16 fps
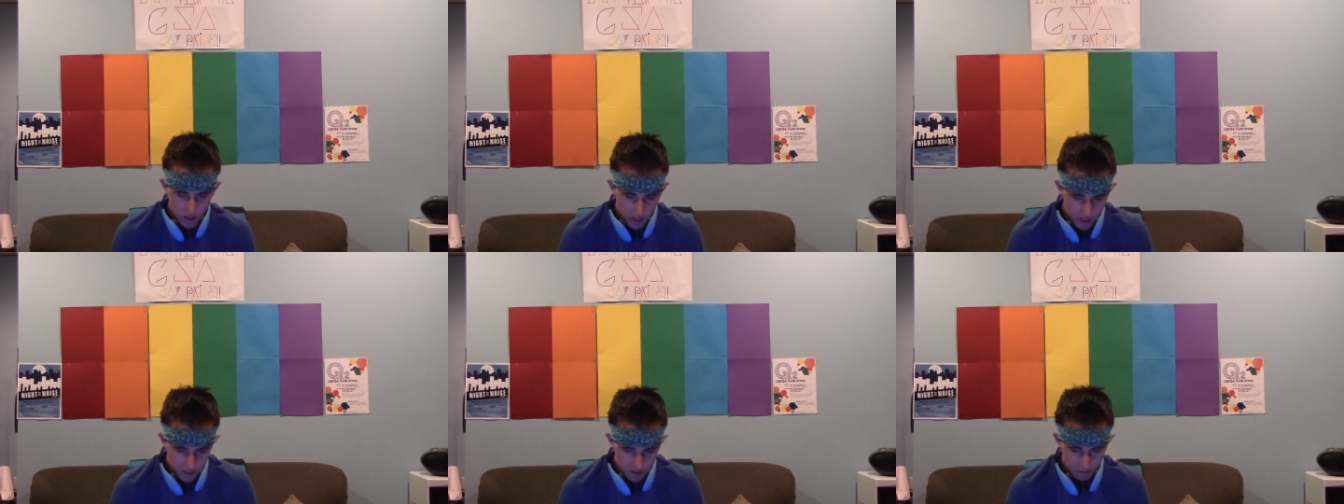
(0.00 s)

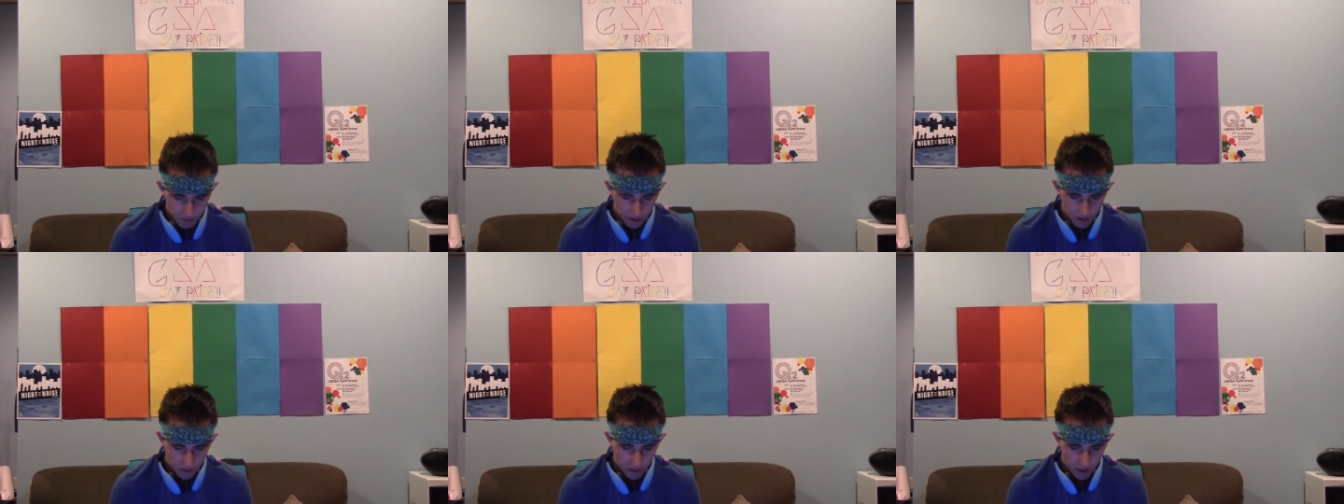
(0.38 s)
I
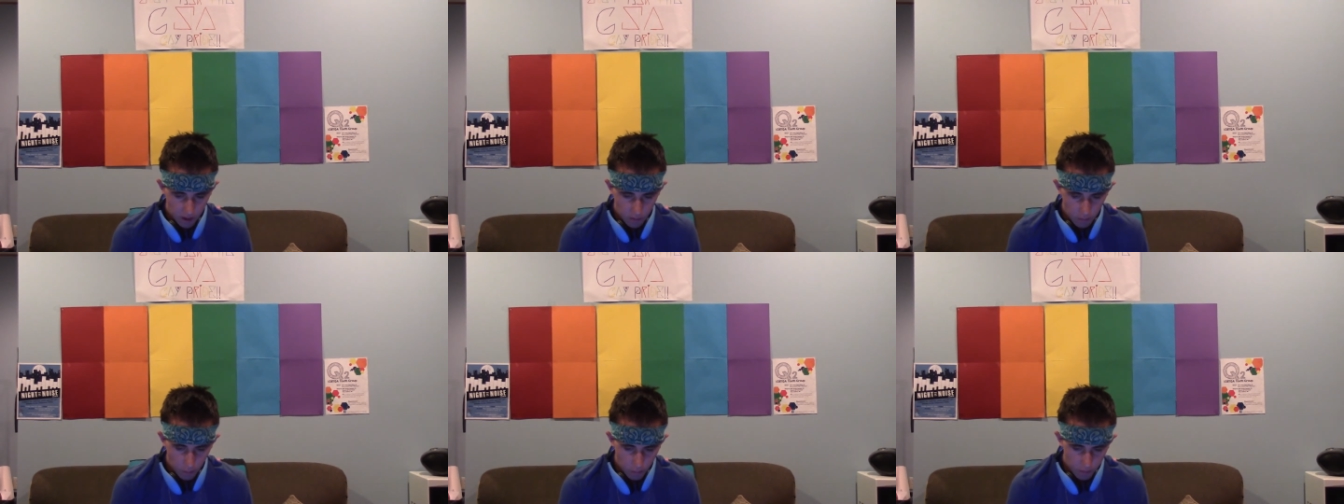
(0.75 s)
smiled.
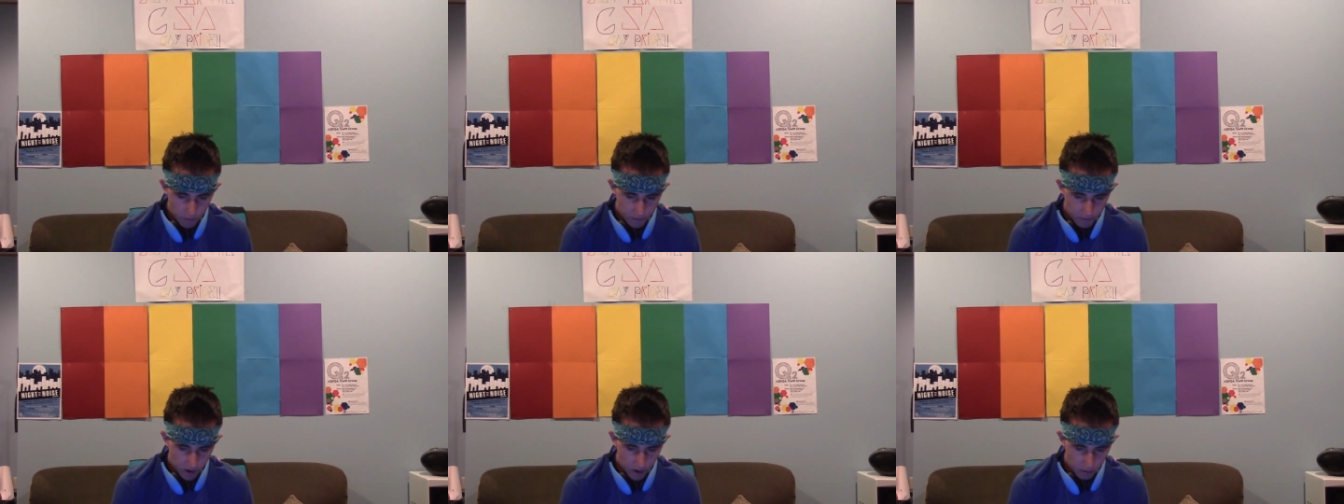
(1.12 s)
I won't be
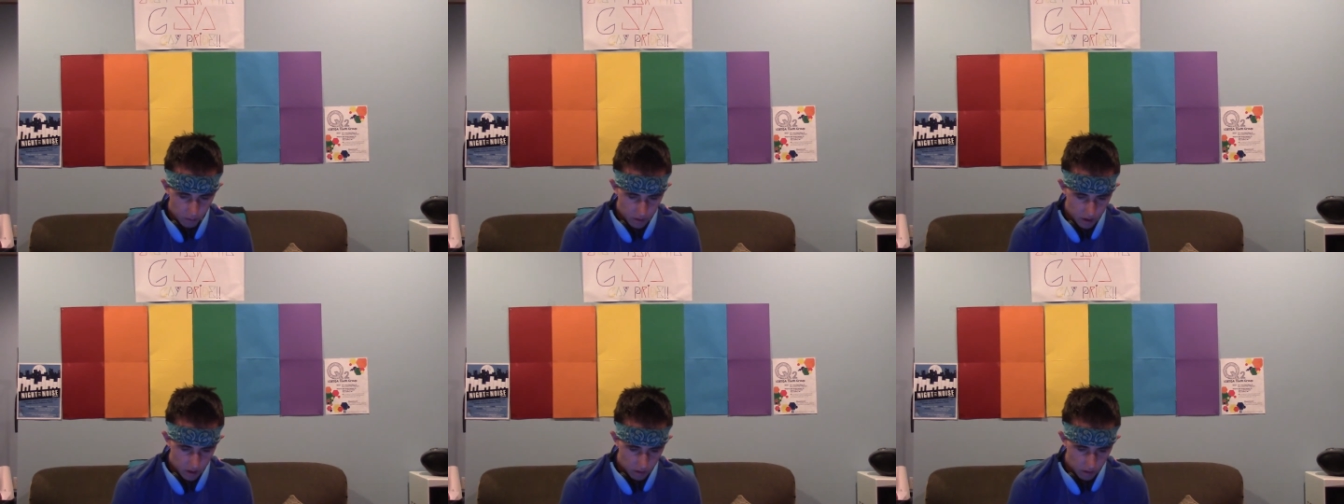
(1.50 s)
fine
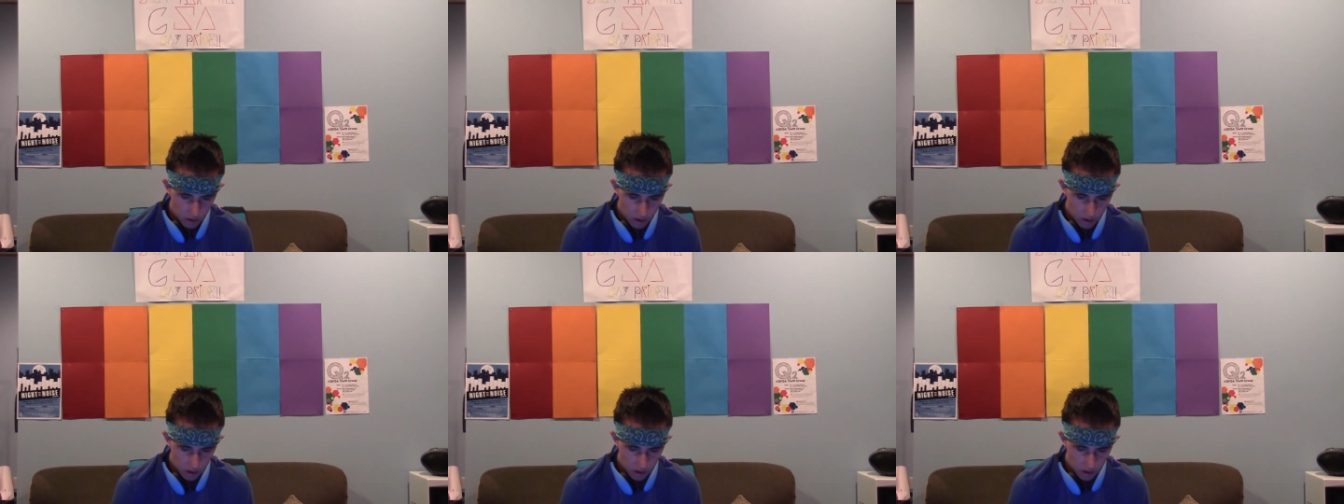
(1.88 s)
without...